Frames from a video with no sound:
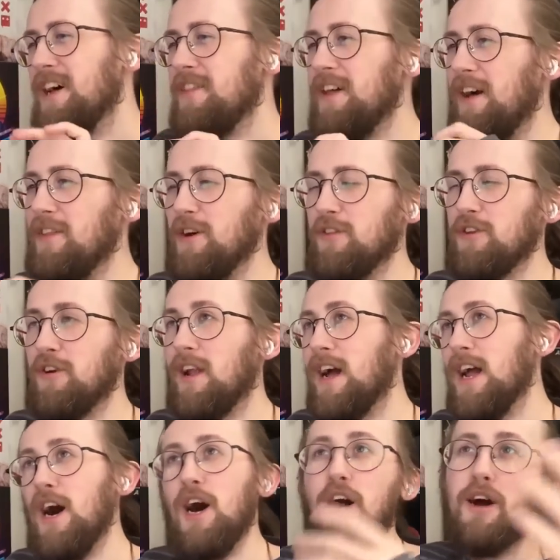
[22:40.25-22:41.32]
That they'll do
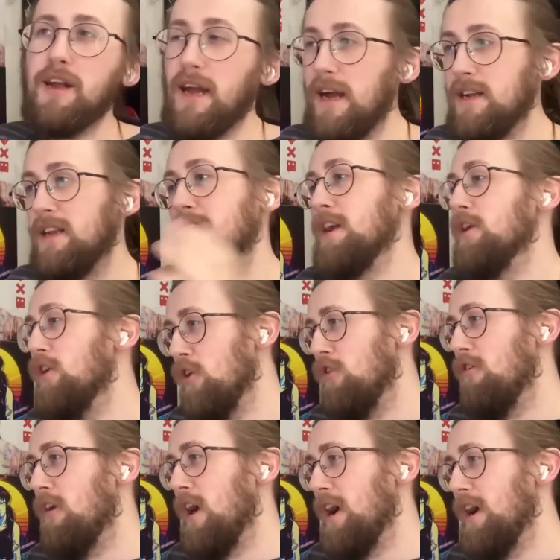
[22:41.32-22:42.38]
like, oh yeah, Dean and
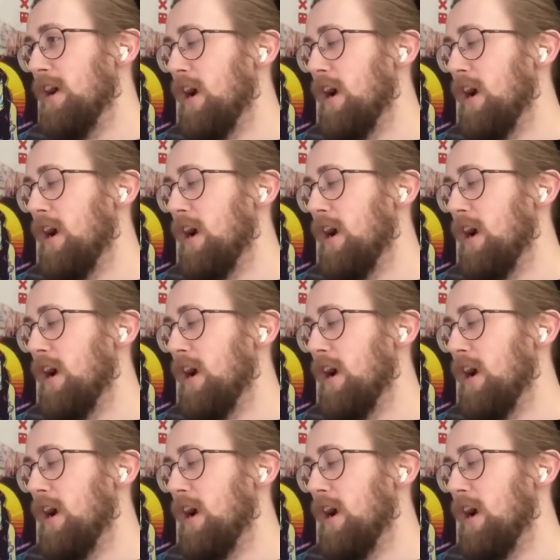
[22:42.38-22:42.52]
Lorelai,